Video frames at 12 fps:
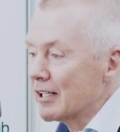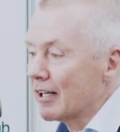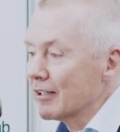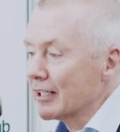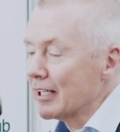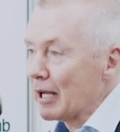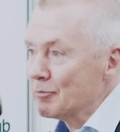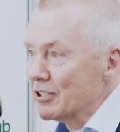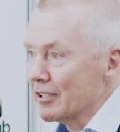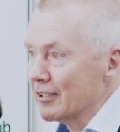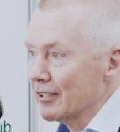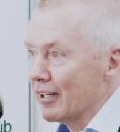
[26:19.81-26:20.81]
Eric
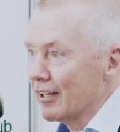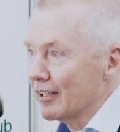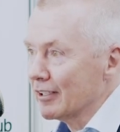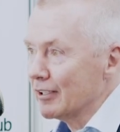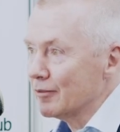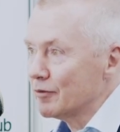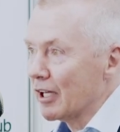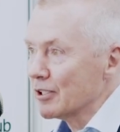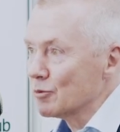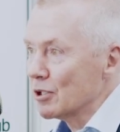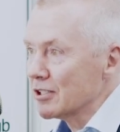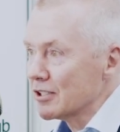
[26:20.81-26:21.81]
Clapton on a
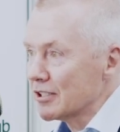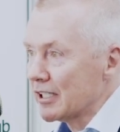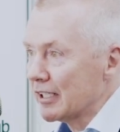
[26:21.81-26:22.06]
flight once,